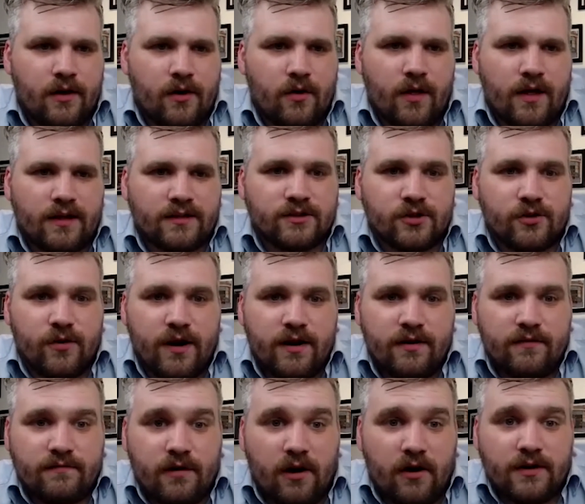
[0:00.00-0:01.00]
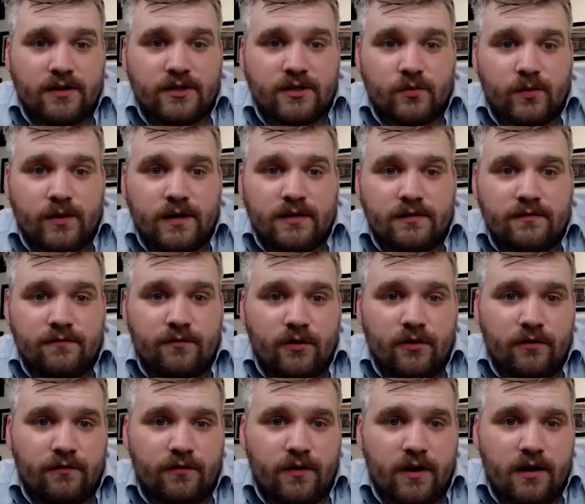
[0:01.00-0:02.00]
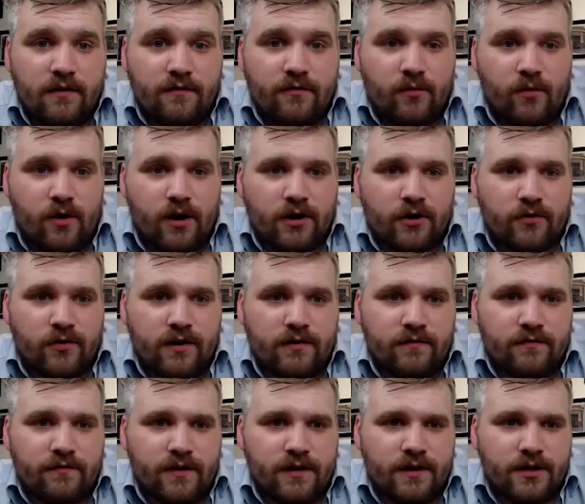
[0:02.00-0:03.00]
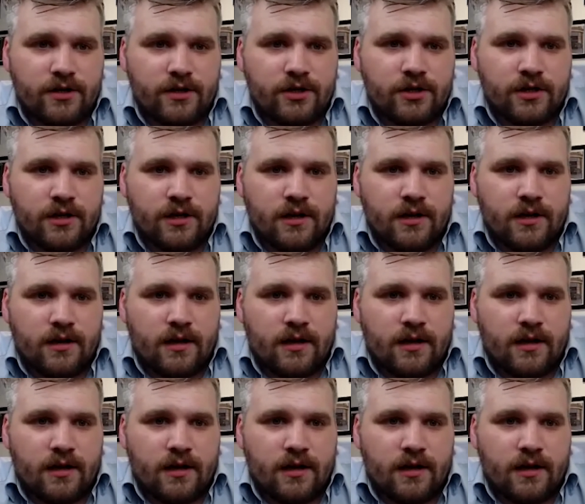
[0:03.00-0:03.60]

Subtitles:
that's great. Very sweet, full flavor. What a great finish.